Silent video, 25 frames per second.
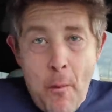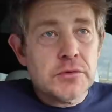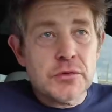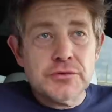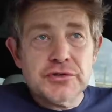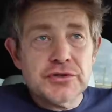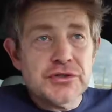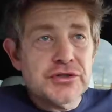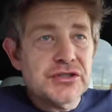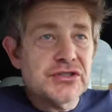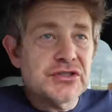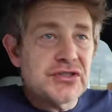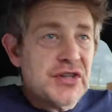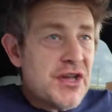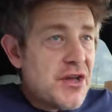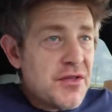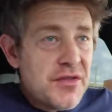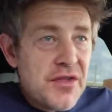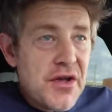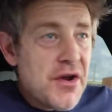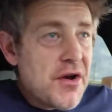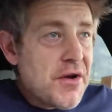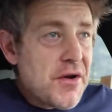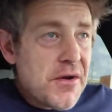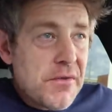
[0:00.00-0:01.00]
Don't just
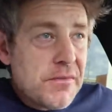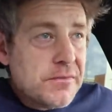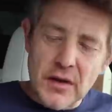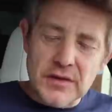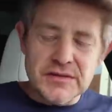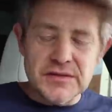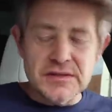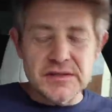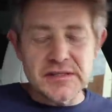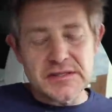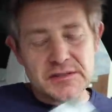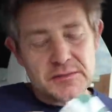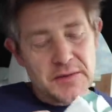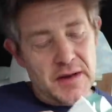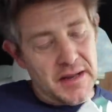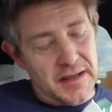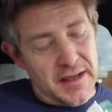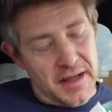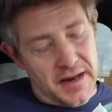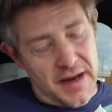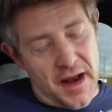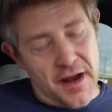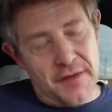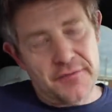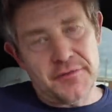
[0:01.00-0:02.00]
stand there. Also, this is what I
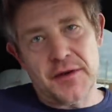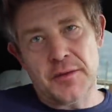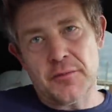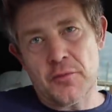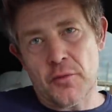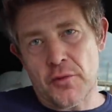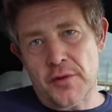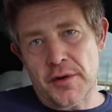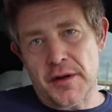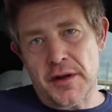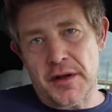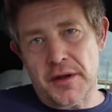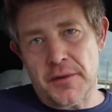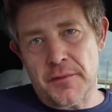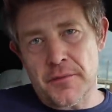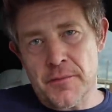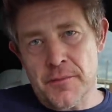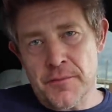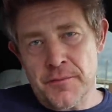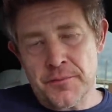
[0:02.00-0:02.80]
get every morning.